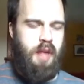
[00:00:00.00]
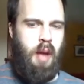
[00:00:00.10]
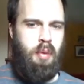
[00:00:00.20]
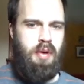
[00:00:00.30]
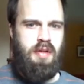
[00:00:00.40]

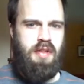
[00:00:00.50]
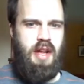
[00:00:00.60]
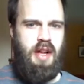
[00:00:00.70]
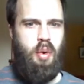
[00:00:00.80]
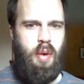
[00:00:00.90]
wouldn't
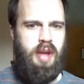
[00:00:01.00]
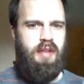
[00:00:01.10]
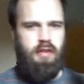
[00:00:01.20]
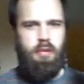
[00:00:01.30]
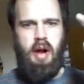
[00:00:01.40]
say quite
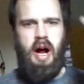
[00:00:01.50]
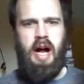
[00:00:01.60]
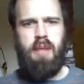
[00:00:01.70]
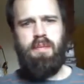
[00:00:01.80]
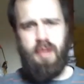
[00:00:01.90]
super
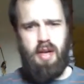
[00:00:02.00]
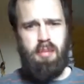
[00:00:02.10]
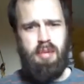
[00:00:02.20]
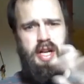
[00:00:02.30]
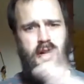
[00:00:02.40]
hot.
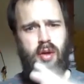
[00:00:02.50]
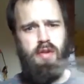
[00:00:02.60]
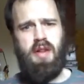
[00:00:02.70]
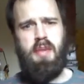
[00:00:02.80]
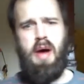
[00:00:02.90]
Pretty close
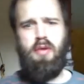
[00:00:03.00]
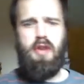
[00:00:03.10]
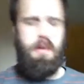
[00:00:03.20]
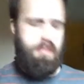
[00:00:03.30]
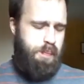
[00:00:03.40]
to the
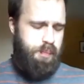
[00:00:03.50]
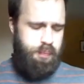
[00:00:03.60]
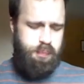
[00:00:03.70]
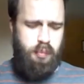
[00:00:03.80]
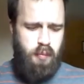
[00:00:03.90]
boundary.
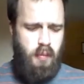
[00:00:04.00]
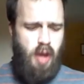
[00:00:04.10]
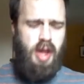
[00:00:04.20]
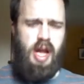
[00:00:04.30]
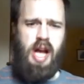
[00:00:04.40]

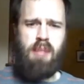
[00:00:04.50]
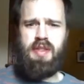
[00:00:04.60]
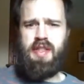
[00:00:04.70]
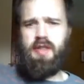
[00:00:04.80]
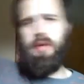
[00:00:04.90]
I
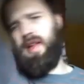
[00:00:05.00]
put these ones